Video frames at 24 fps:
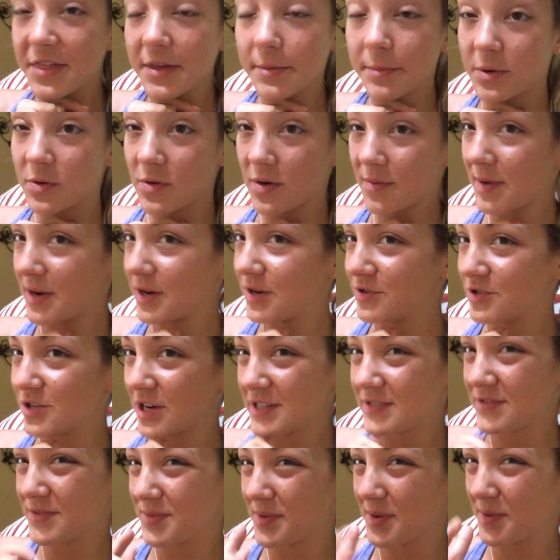think I'm gonna wear my new
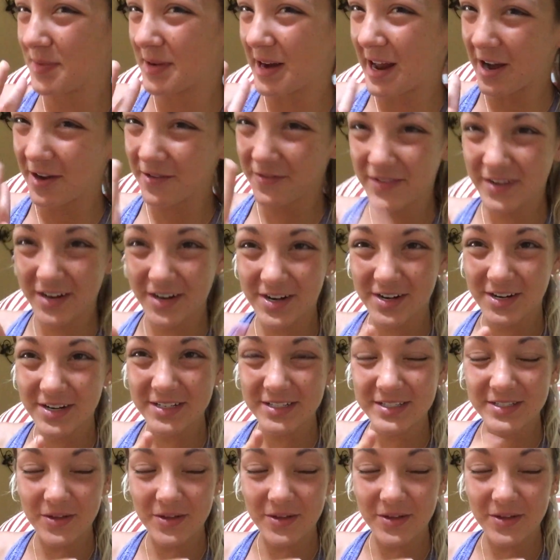dress from Urban Outfitters,